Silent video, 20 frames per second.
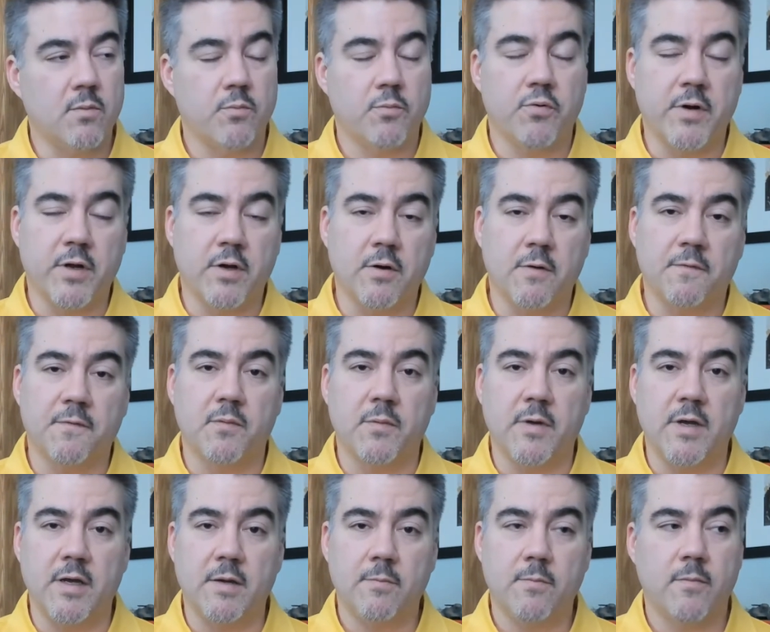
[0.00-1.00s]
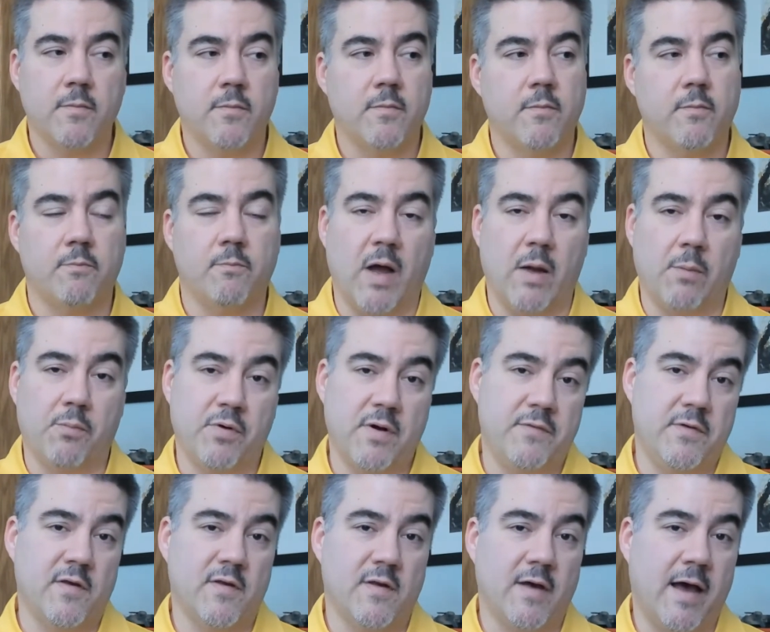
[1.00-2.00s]
Pretty good for me. My
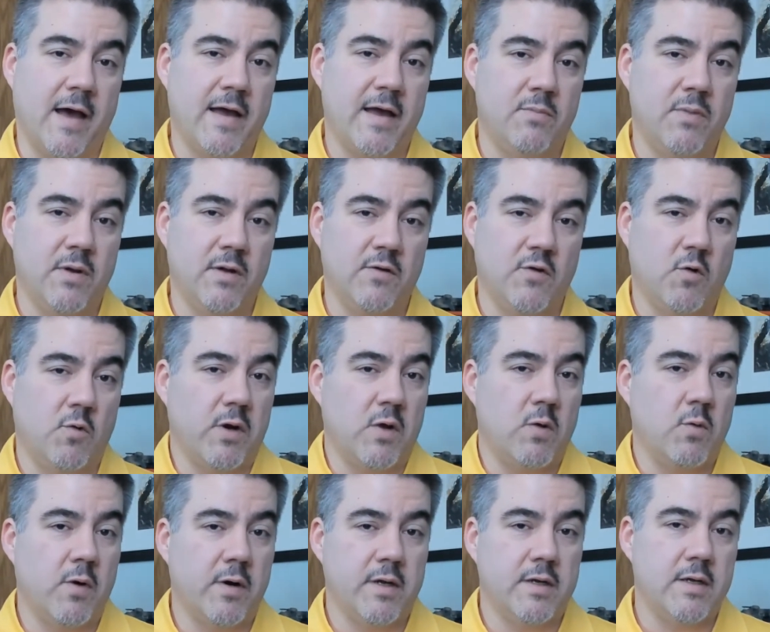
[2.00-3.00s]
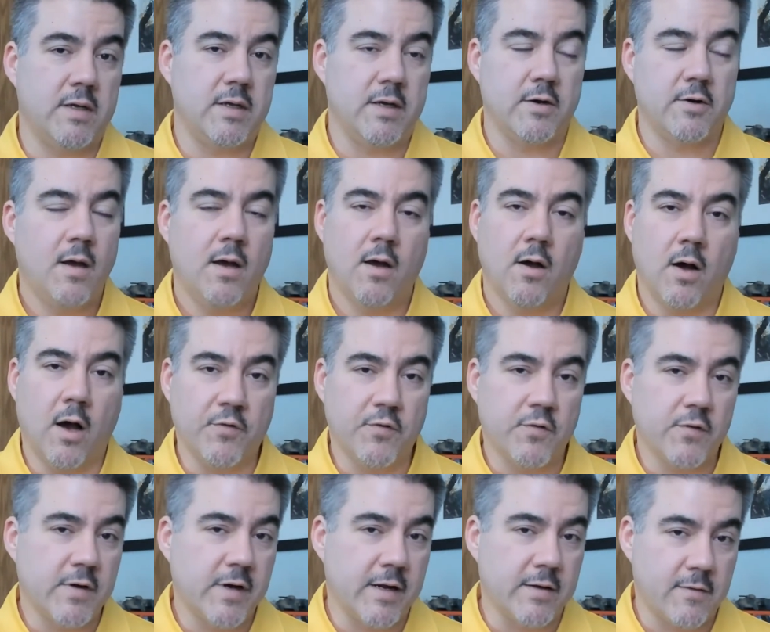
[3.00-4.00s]
previous high had been 21 in a year.
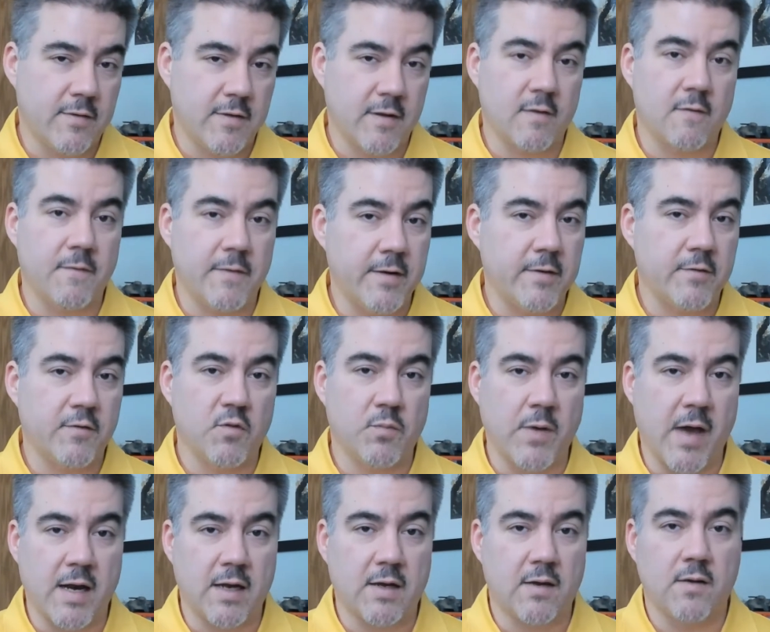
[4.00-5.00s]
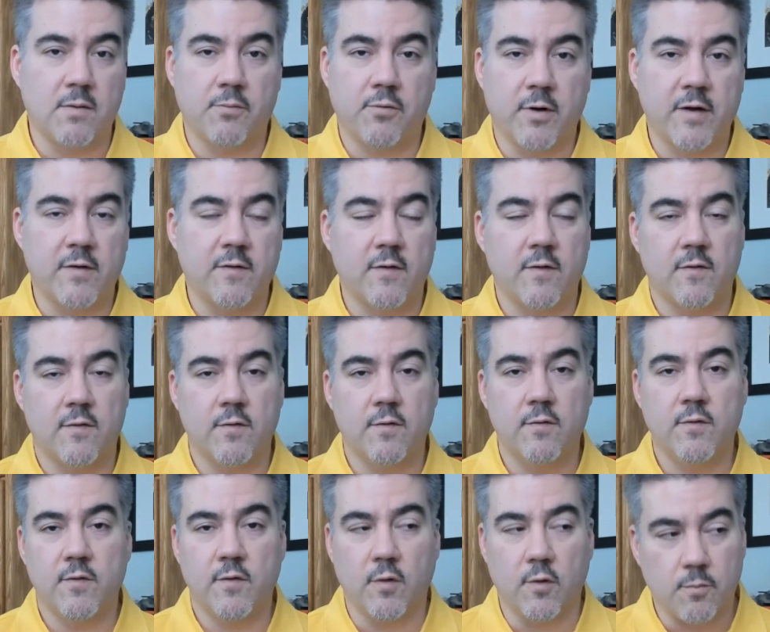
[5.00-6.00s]
Also got 6 vehicles painted in the process
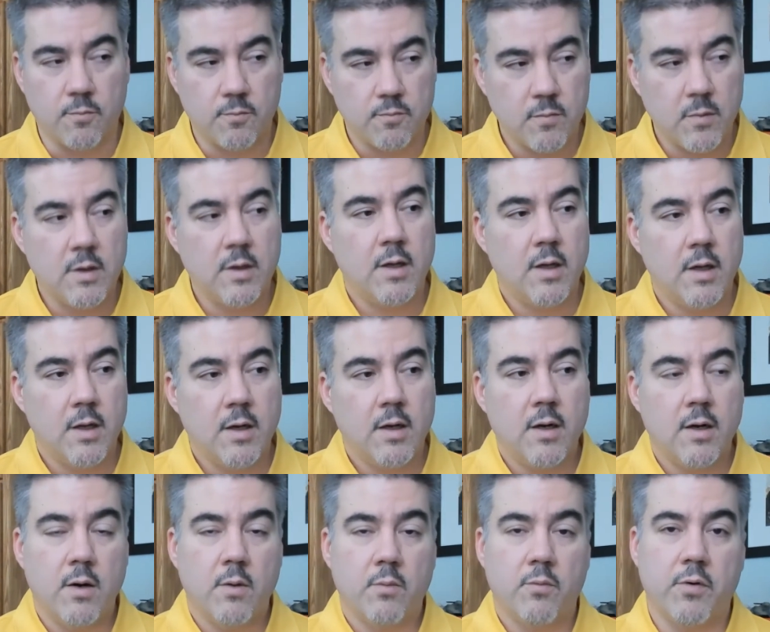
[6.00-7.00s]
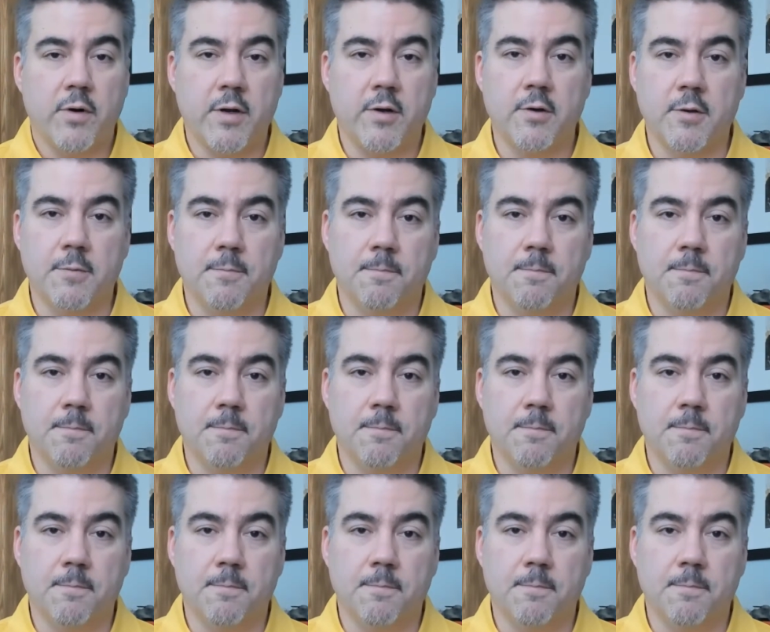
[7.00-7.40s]
too, so pretty good.